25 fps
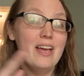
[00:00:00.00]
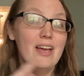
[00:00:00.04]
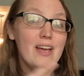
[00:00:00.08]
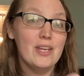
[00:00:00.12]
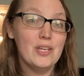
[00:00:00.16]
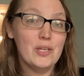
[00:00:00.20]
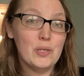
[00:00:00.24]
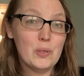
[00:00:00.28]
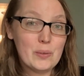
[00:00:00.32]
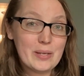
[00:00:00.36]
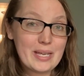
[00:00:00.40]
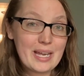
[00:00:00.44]

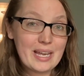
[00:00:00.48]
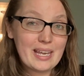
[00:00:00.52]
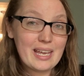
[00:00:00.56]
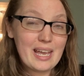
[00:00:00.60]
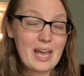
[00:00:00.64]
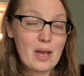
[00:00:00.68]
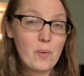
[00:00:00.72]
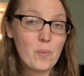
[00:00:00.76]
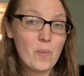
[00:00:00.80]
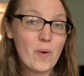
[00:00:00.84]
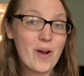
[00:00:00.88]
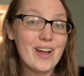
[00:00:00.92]
You can
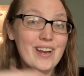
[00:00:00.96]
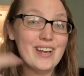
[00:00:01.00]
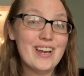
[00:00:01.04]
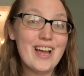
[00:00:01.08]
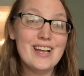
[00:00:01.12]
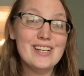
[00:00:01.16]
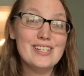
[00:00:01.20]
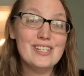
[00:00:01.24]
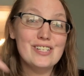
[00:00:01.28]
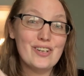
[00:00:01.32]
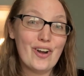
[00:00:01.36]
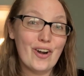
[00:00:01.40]
get one
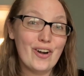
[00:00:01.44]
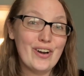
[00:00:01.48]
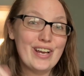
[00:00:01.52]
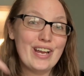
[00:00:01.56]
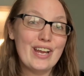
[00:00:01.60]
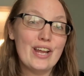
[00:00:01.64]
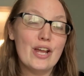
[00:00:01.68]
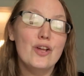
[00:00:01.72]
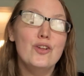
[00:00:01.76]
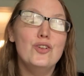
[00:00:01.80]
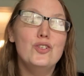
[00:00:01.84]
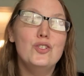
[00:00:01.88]

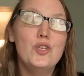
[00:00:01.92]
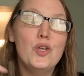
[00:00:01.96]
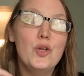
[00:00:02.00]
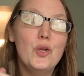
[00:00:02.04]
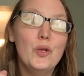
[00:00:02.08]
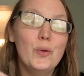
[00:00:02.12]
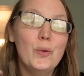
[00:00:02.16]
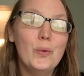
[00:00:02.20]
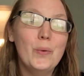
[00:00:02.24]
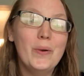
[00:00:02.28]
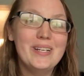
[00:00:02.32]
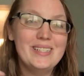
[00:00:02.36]
starting
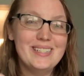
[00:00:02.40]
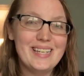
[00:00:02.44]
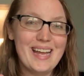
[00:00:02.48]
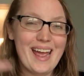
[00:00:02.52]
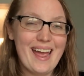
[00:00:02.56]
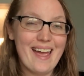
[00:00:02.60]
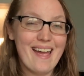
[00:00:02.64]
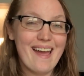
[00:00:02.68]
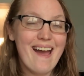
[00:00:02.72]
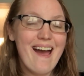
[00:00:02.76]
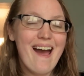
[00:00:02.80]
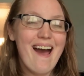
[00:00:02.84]

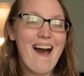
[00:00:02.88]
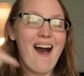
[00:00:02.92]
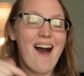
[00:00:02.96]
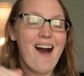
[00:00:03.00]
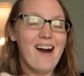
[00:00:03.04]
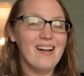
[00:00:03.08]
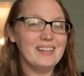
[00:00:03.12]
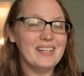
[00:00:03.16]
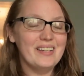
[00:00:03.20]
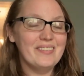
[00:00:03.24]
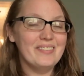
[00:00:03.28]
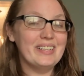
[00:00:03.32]
today.
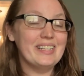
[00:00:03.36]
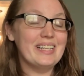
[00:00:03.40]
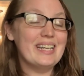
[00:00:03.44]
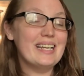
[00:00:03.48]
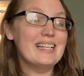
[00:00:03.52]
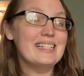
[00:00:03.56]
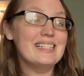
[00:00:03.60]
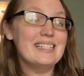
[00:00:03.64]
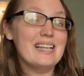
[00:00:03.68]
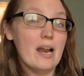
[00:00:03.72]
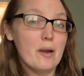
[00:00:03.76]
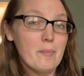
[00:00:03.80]
I'll leave a
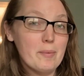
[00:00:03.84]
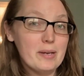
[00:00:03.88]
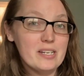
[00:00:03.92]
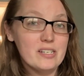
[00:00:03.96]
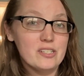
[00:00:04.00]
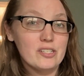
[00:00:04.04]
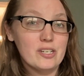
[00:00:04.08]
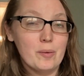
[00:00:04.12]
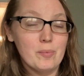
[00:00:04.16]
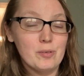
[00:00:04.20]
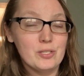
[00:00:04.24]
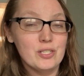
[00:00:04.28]
link down in my
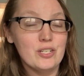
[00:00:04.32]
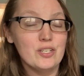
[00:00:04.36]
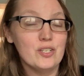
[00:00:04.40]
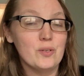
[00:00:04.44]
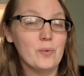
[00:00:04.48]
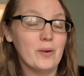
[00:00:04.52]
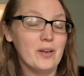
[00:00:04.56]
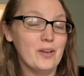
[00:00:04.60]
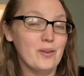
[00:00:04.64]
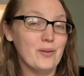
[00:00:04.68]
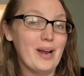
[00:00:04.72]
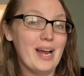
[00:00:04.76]
description to
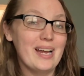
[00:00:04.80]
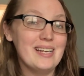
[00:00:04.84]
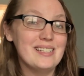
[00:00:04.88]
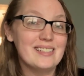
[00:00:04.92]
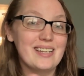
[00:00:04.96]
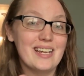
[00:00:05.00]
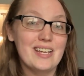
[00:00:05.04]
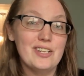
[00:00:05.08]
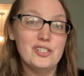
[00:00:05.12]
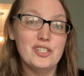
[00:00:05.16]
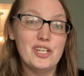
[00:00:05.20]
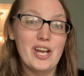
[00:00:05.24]
where you guys
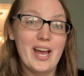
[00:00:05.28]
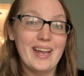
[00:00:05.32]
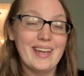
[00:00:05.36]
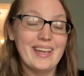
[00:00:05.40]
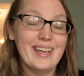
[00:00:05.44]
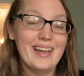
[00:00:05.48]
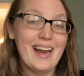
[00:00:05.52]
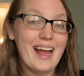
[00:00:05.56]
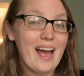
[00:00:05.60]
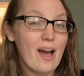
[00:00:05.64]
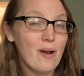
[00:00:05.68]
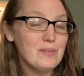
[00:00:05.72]
can check
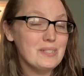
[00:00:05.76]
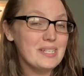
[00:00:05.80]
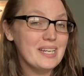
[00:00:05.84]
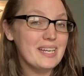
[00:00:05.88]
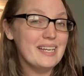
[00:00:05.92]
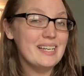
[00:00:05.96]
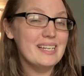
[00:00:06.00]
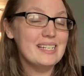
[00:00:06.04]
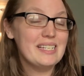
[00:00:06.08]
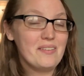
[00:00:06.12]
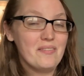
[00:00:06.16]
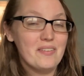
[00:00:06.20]
it out.
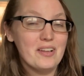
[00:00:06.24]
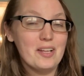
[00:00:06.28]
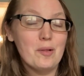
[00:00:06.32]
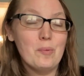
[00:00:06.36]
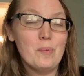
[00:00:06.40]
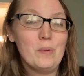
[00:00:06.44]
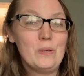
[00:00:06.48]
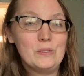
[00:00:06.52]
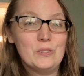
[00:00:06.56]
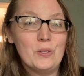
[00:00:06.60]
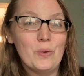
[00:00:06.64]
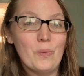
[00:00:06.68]
It is
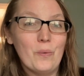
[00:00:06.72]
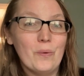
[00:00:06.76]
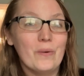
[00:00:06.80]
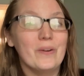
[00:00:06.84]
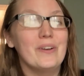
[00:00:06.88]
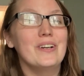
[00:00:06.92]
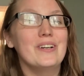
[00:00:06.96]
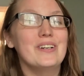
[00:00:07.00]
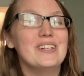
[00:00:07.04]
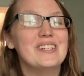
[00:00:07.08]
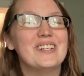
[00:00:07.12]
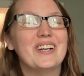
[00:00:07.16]
available to
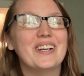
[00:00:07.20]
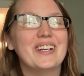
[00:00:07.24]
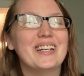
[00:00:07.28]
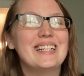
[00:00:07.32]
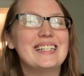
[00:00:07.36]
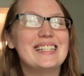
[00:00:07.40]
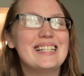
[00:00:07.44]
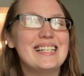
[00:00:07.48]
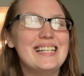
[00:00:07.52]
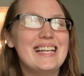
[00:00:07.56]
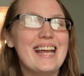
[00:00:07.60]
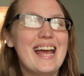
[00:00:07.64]
order
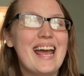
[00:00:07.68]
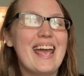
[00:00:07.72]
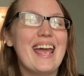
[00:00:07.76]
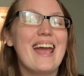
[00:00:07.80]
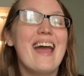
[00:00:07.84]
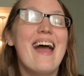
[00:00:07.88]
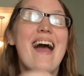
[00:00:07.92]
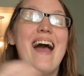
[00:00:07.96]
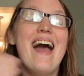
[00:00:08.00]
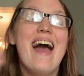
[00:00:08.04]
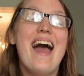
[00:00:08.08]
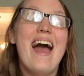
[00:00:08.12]
starting today.
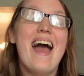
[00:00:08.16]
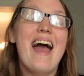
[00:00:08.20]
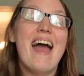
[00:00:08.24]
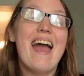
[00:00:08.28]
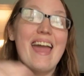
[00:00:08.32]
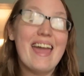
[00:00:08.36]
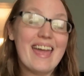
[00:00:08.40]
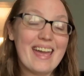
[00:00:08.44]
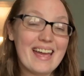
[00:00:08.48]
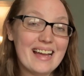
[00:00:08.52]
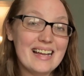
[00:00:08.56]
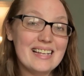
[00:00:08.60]

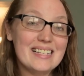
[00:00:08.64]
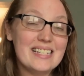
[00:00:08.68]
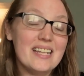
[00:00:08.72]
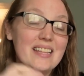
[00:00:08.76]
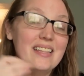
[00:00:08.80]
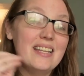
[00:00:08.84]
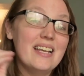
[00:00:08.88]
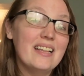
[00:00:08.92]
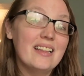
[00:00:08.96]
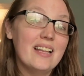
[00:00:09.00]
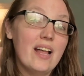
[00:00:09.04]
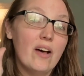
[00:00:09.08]
And
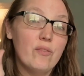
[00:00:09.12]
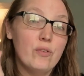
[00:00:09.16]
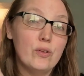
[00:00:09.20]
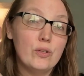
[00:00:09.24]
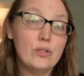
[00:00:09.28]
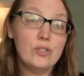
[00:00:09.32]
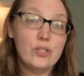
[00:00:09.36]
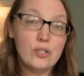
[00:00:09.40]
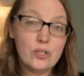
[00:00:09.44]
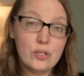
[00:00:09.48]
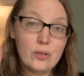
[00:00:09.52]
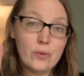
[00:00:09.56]
then level
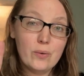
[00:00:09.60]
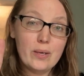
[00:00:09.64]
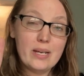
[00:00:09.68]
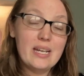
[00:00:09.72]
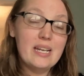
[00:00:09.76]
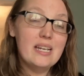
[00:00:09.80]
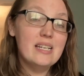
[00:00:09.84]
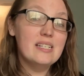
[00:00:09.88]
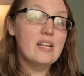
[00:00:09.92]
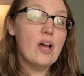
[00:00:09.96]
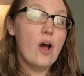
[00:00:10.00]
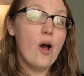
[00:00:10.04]
two
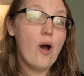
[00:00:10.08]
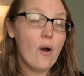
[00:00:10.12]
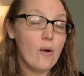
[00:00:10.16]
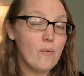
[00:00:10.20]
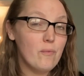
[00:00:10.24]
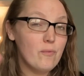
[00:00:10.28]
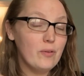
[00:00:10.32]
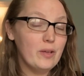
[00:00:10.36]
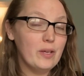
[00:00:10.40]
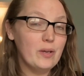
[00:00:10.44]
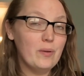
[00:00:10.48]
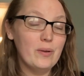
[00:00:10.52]
is
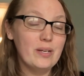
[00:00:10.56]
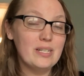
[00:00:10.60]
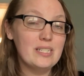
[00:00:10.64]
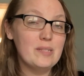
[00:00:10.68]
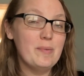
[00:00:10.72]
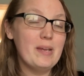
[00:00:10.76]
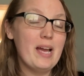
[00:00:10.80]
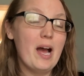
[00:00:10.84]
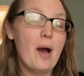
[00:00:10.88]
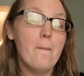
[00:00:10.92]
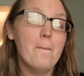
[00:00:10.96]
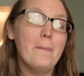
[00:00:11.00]
hopefully going to
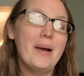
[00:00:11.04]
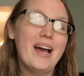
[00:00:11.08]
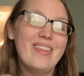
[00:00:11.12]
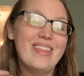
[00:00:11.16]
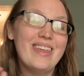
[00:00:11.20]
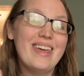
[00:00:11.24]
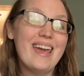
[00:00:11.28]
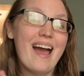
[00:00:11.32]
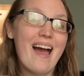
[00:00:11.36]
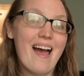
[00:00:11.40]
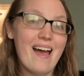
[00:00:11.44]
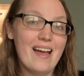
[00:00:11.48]
be out by
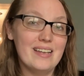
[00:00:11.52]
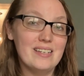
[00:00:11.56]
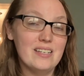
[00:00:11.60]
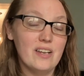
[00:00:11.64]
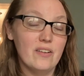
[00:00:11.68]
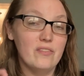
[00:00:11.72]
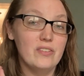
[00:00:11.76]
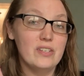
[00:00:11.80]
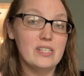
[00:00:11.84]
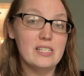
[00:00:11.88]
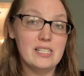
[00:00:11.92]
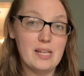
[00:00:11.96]
the end
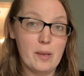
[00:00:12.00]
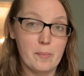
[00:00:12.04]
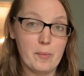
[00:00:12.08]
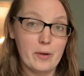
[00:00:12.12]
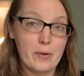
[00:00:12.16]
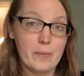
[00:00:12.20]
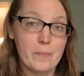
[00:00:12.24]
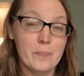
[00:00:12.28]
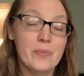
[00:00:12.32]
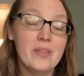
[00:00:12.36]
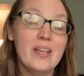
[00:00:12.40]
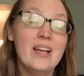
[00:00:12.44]
of the
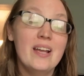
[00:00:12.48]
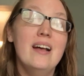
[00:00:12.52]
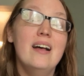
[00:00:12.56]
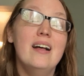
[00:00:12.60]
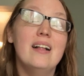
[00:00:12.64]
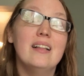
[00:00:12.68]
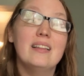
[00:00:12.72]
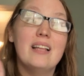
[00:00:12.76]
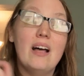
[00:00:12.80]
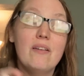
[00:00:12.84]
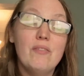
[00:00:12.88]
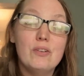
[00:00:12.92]
summer.
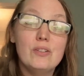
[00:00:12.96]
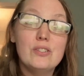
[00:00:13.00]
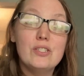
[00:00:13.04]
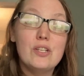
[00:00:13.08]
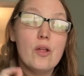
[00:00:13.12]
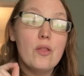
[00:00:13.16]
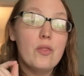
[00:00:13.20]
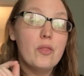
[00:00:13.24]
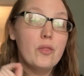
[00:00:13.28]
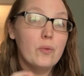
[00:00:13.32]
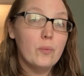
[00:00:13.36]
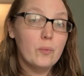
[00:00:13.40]
Levels
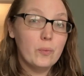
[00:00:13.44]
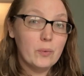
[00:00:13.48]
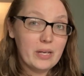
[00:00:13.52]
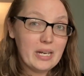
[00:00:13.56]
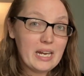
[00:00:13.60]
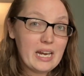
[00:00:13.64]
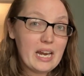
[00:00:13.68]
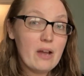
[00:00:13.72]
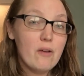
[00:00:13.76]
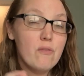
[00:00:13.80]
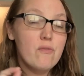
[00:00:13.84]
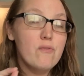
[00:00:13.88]

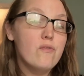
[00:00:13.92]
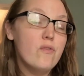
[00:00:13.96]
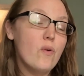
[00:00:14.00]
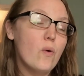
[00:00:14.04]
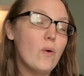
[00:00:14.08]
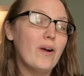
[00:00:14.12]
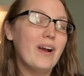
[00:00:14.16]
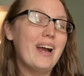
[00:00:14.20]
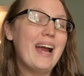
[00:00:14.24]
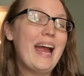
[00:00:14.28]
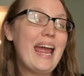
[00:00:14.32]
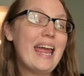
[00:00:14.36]
three,
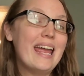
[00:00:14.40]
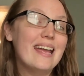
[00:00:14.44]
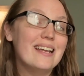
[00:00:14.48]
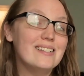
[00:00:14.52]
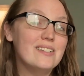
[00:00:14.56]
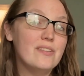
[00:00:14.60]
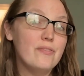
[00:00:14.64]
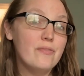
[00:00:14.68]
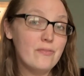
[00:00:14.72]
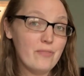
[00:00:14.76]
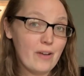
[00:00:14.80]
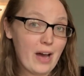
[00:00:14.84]
four, and
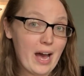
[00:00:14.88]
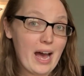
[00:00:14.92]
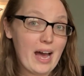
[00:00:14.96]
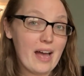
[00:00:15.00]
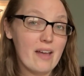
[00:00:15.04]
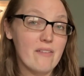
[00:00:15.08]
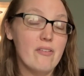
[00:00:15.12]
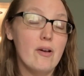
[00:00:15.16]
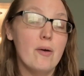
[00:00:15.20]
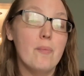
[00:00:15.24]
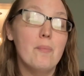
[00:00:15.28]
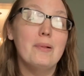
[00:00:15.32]

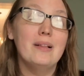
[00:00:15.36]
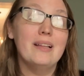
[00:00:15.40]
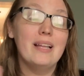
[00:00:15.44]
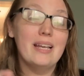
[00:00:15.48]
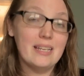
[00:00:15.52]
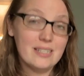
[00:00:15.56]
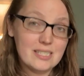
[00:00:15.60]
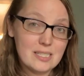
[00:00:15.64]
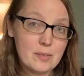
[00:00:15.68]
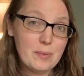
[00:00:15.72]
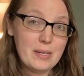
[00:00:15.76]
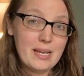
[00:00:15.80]
five
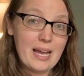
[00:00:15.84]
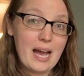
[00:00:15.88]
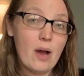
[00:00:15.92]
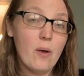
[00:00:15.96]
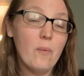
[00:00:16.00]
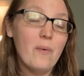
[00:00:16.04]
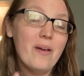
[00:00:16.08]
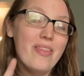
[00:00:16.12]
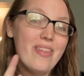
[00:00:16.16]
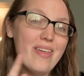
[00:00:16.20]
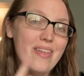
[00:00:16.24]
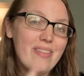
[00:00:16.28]
plan to be out
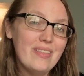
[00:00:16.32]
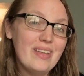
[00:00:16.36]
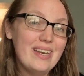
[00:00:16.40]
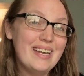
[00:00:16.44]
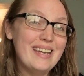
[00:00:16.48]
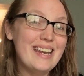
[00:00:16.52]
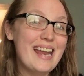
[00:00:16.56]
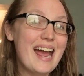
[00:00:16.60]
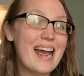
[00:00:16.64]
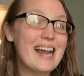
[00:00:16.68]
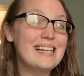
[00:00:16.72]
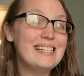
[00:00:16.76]
within the
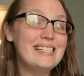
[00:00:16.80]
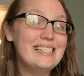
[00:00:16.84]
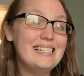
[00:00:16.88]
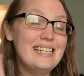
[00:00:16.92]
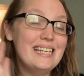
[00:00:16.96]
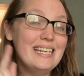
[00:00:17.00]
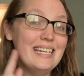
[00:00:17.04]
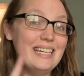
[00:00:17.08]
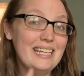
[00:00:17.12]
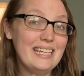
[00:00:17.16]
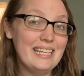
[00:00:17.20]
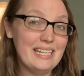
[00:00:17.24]

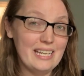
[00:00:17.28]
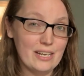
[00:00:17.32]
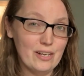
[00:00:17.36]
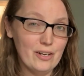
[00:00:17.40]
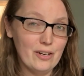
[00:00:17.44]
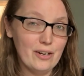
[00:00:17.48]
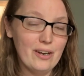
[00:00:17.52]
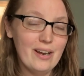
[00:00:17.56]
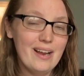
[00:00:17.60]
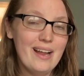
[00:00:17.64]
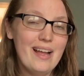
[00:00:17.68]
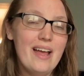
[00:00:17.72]
next
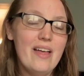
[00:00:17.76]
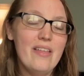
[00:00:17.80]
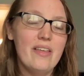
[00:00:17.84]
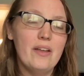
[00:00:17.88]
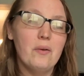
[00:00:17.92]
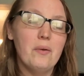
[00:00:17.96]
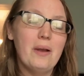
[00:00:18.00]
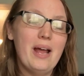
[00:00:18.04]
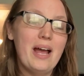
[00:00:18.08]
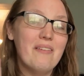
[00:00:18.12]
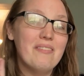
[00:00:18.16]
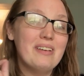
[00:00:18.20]
year. They
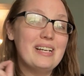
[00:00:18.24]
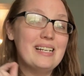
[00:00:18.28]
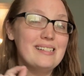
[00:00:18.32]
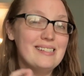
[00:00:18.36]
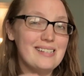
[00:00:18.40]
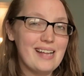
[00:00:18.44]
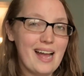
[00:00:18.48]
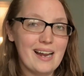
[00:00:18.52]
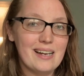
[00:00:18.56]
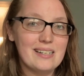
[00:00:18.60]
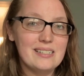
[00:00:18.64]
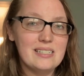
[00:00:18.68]
don't have
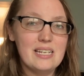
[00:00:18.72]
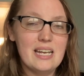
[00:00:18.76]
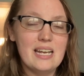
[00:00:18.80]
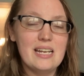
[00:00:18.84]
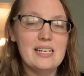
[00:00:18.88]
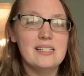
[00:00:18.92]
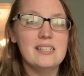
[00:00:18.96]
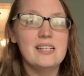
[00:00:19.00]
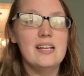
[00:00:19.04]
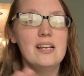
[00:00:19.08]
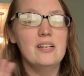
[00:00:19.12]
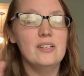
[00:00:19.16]
exact
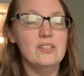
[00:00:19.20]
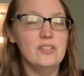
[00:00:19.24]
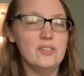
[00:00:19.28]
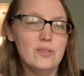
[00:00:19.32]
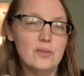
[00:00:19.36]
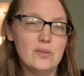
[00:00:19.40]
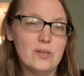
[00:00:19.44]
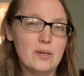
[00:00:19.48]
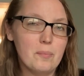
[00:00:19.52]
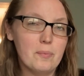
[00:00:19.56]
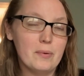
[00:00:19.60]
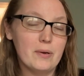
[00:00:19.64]
dates
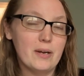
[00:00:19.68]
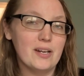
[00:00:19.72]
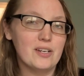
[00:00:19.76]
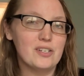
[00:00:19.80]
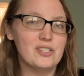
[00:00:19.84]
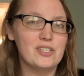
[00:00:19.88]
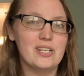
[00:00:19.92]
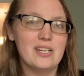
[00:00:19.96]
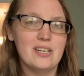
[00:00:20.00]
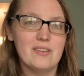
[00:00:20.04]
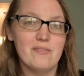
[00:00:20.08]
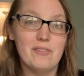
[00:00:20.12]
due to
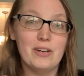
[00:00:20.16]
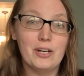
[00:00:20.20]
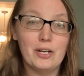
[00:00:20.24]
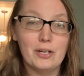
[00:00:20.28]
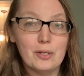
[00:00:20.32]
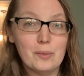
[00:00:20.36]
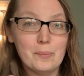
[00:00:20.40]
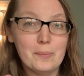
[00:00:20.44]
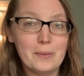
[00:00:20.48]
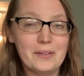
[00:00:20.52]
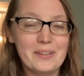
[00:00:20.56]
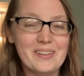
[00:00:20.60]
production
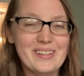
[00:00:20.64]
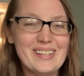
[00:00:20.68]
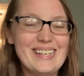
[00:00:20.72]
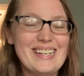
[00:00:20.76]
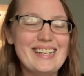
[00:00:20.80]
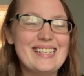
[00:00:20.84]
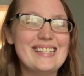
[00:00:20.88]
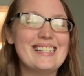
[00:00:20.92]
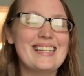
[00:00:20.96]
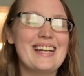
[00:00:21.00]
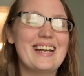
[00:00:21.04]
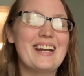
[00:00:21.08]

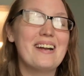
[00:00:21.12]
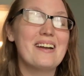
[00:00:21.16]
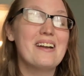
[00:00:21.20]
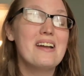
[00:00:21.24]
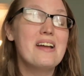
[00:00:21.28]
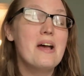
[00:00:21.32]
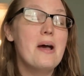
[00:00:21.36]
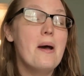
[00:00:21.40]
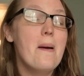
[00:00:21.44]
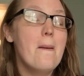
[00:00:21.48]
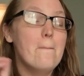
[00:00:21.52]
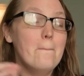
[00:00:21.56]
variabilities there,
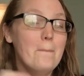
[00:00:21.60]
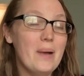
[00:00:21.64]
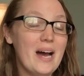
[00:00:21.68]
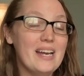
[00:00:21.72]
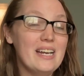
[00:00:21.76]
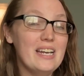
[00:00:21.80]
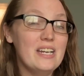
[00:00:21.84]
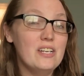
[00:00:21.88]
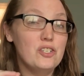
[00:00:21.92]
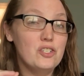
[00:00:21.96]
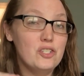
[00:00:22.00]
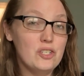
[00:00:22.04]

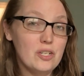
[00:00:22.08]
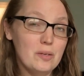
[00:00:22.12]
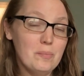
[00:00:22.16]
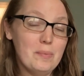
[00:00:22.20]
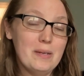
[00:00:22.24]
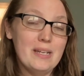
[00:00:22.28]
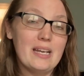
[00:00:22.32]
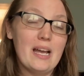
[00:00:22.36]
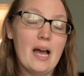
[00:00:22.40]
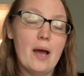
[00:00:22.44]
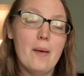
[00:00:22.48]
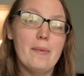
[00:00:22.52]
but it should
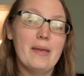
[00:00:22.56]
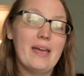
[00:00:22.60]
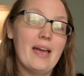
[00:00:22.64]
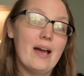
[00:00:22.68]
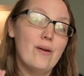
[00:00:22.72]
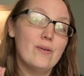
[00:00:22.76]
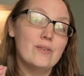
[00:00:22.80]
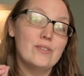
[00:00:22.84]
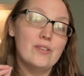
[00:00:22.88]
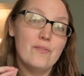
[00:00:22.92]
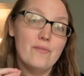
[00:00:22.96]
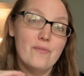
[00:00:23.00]
be coming
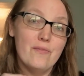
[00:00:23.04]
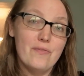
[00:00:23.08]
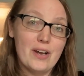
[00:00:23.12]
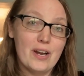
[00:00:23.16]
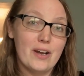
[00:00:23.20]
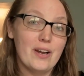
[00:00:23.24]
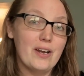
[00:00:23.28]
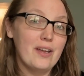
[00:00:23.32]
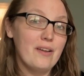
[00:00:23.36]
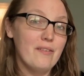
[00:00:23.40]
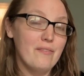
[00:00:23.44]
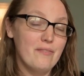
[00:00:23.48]
out
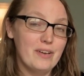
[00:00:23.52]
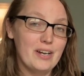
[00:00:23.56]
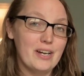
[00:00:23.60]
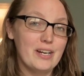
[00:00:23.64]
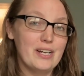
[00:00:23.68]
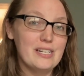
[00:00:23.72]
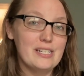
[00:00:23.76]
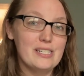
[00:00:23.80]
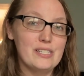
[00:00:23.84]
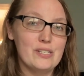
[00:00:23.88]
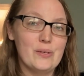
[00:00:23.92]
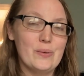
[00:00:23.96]
very,
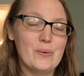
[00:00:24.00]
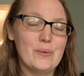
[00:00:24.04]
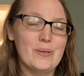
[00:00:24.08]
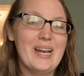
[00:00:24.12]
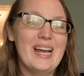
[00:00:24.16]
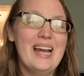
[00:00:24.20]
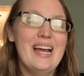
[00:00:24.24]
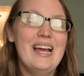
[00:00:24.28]
very soon.